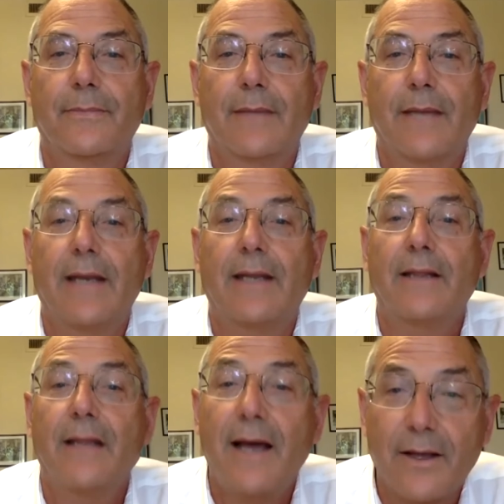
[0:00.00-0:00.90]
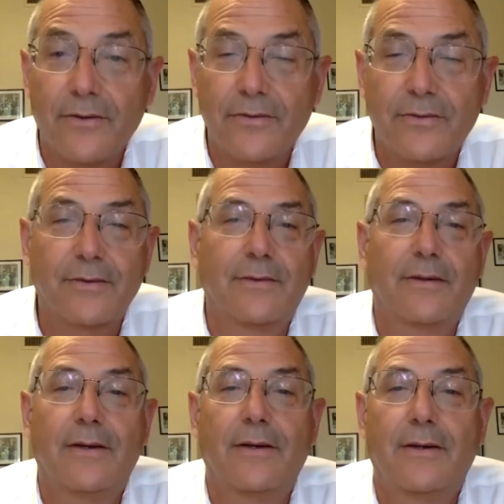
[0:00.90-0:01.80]
And at last,
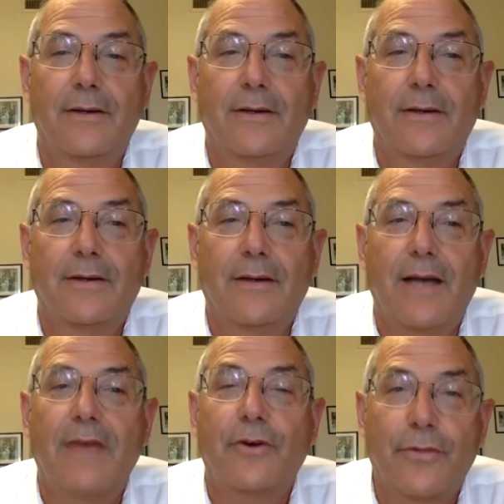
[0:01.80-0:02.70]
after